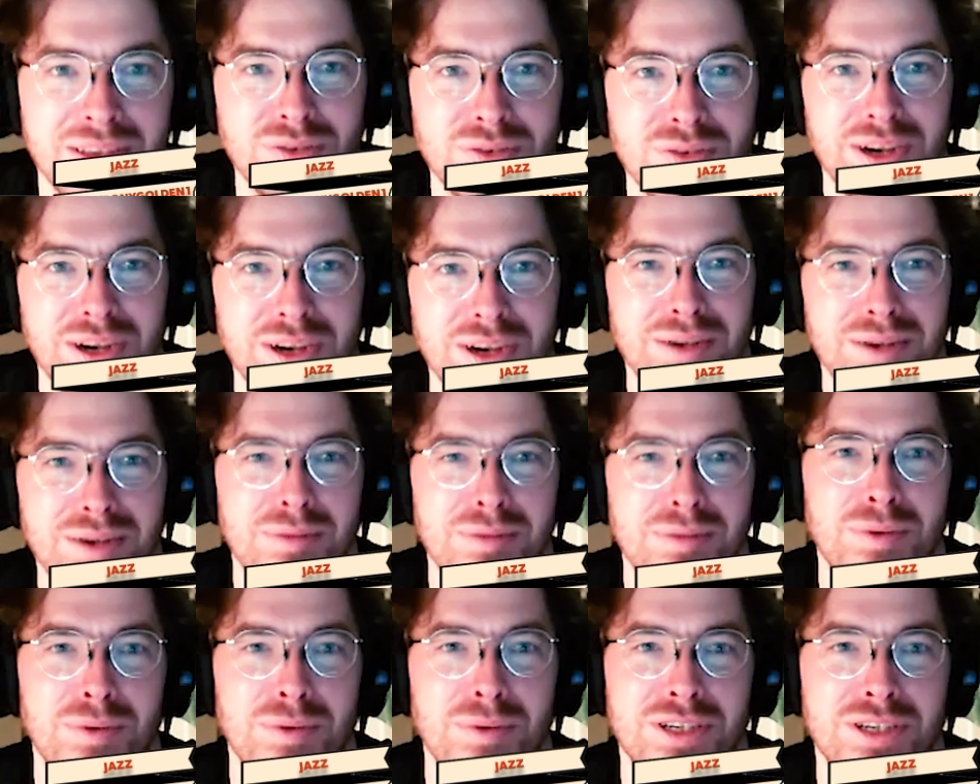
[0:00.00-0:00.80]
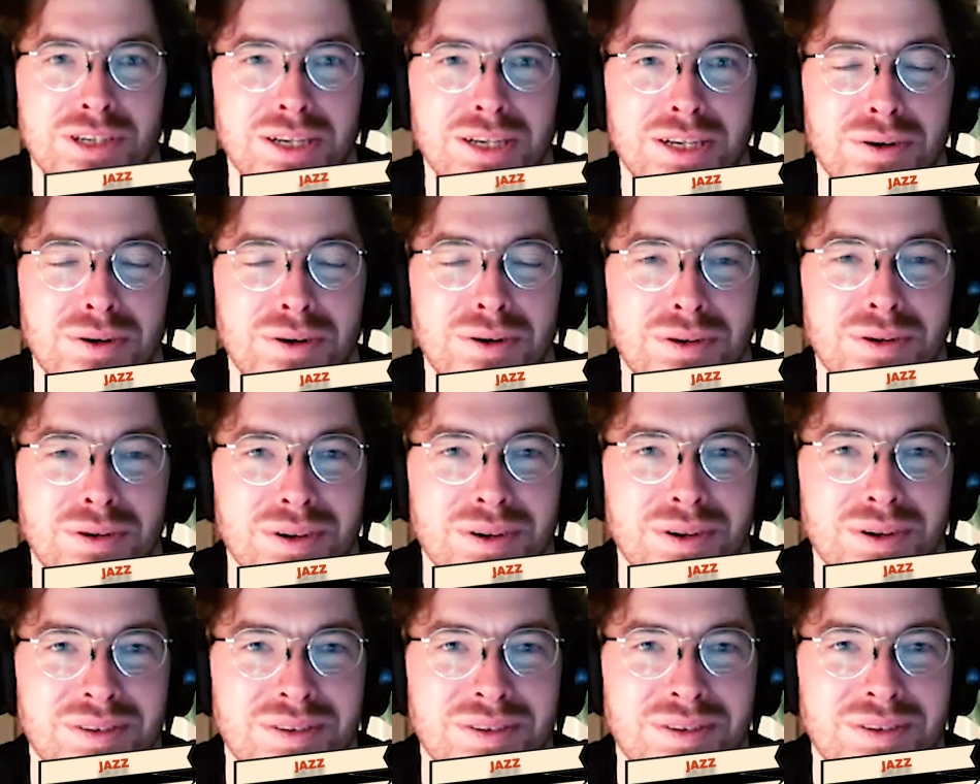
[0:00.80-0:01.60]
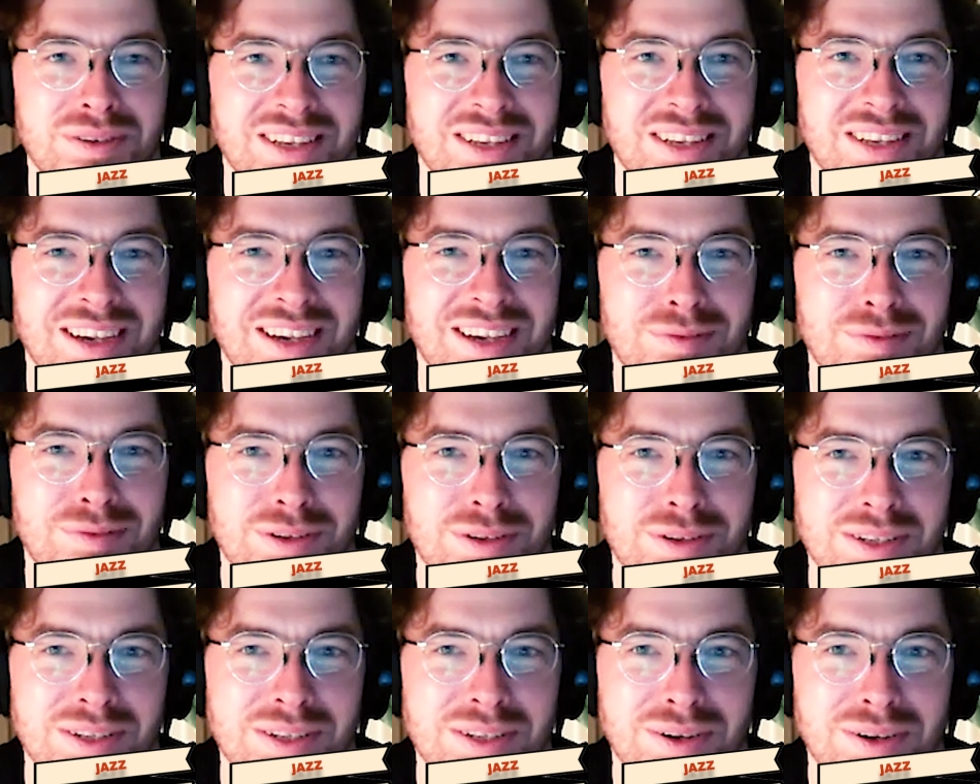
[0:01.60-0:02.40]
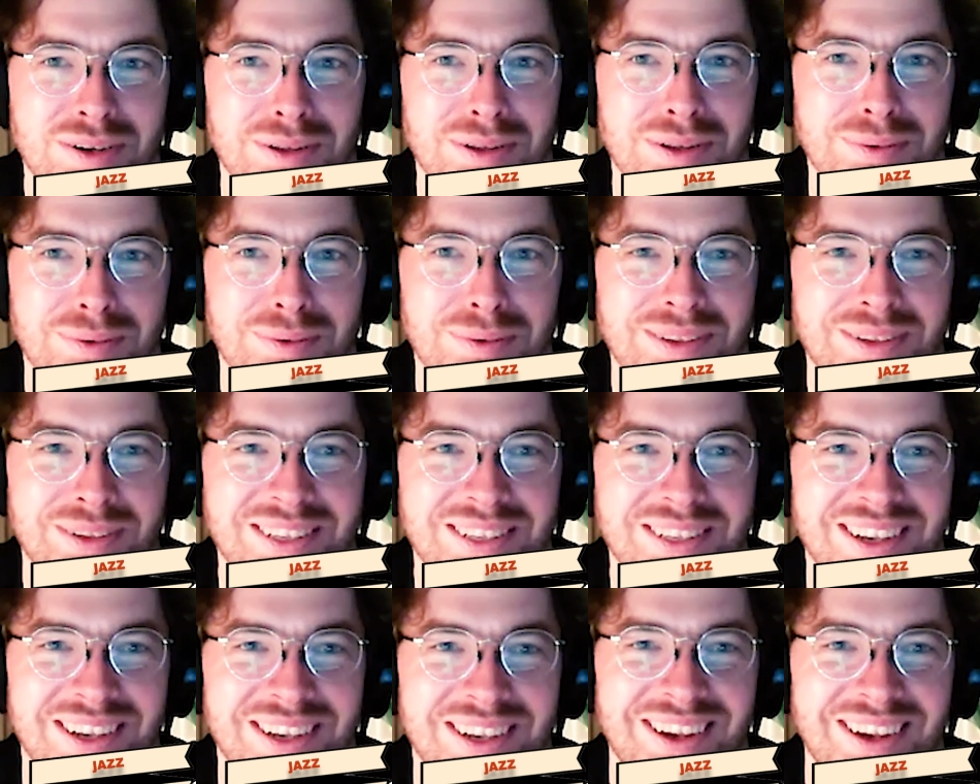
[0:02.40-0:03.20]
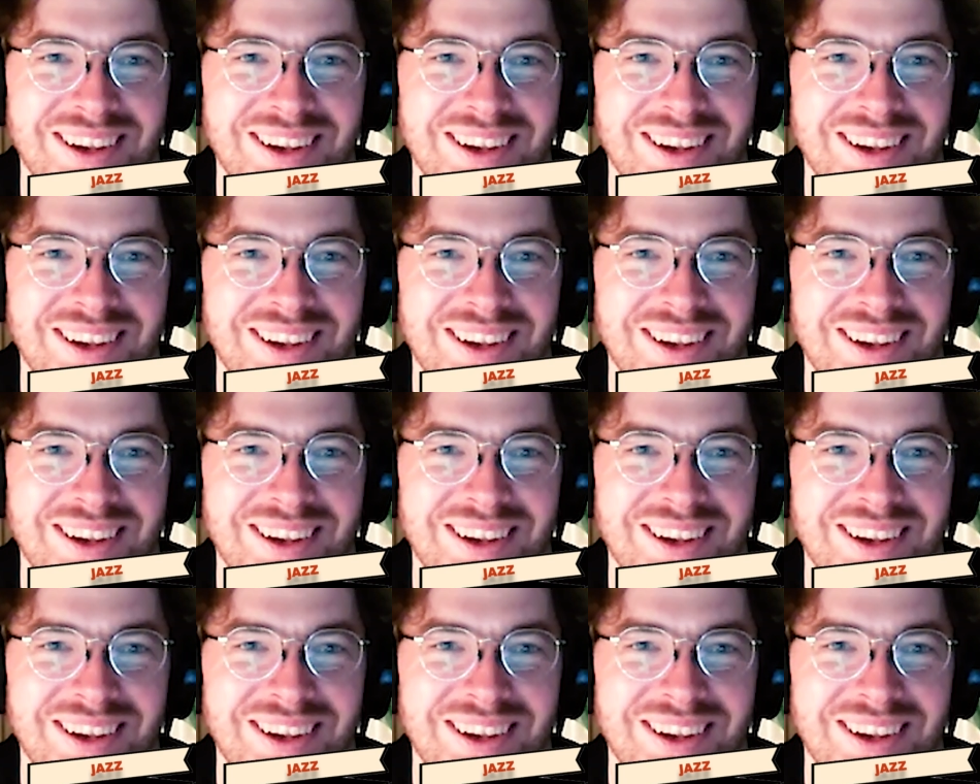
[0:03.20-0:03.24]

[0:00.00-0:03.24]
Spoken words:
try and be watching Gold Coast versus Collingwood. So